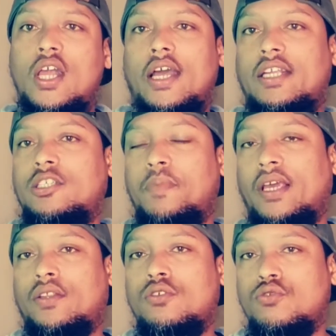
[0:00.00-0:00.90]

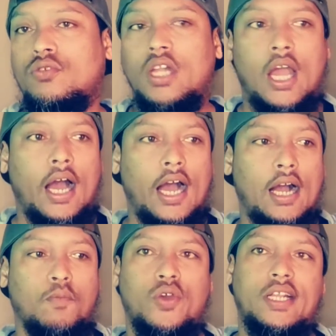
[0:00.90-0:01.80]
respect through. When